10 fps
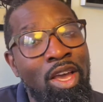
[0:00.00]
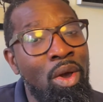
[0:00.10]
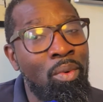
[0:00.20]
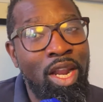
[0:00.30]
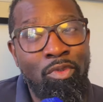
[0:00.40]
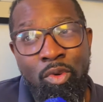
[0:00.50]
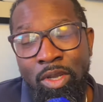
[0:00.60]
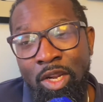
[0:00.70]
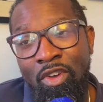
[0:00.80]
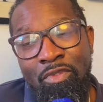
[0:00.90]
Whenever we were
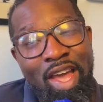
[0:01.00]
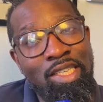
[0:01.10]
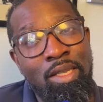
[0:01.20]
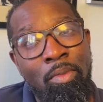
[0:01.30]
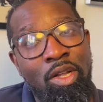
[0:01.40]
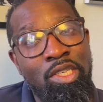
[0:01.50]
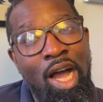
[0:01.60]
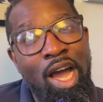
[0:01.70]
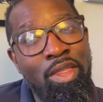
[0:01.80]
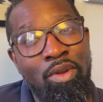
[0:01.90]
to advance the ball to
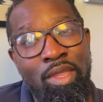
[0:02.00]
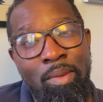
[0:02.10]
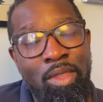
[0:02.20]
either of them,